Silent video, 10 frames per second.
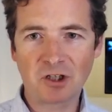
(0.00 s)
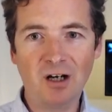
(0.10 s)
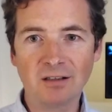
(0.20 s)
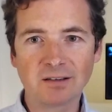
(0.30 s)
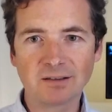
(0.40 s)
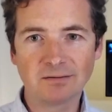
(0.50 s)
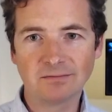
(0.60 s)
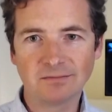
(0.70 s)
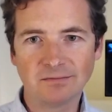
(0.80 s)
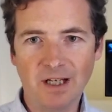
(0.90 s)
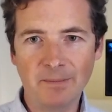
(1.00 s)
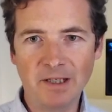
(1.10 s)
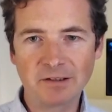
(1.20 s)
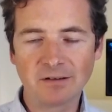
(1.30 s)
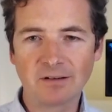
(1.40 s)
Charles, I
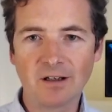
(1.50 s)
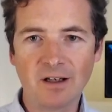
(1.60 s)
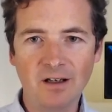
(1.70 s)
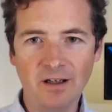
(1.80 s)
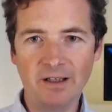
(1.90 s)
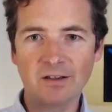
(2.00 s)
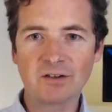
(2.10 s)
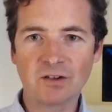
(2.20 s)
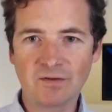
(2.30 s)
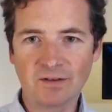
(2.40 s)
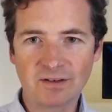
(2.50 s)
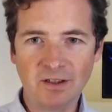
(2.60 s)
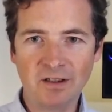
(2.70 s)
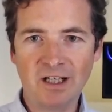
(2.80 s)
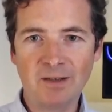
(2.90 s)
imagine. A
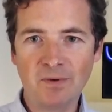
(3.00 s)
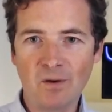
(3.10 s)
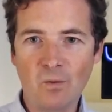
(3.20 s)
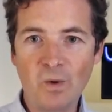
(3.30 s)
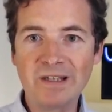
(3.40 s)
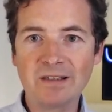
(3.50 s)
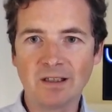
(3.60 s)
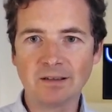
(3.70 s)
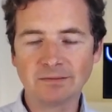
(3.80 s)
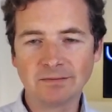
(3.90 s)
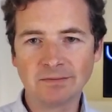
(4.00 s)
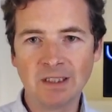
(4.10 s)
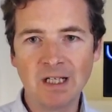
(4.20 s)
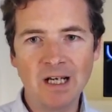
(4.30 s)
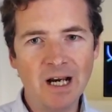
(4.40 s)
surname, Windsor.
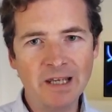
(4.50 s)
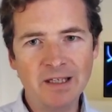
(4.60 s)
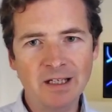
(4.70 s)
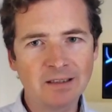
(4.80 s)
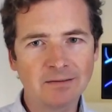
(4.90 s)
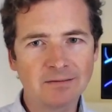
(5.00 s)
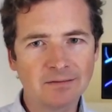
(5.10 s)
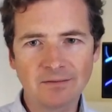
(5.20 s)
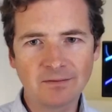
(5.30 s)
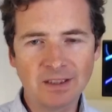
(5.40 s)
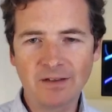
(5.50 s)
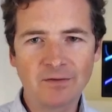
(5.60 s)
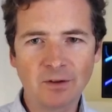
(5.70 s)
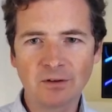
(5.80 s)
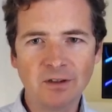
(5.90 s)
And then
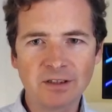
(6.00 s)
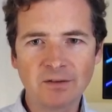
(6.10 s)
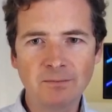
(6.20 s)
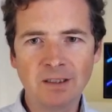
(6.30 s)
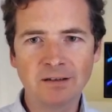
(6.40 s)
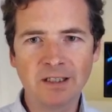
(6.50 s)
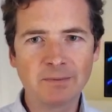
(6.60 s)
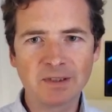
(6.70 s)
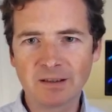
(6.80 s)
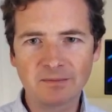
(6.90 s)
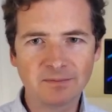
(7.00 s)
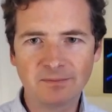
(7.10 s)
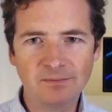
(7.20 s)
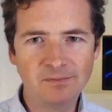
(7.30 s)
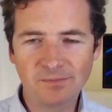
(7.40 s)
they've got lots of middle names like
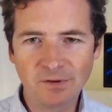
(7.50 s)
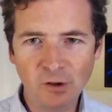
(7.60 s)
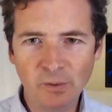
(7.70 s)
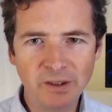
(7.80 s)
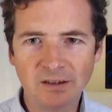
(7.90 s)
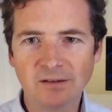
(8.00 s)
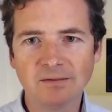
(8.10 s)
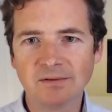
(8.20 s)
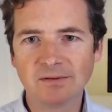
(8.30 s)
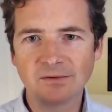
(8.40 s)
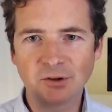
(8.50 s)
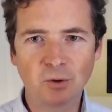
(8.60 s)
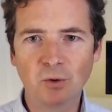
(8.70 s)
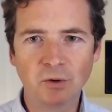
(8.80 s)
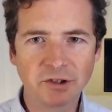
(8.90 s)
Louis and
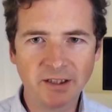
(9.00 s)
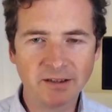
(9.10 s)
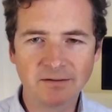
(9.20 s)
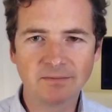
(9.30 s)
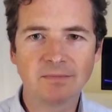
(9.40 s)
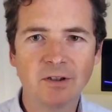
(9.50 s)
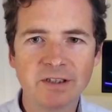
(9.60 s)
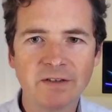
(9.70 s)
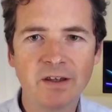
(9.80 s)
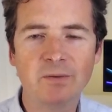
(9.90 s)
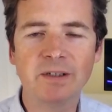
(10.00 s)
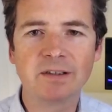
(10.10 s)
George and lots of other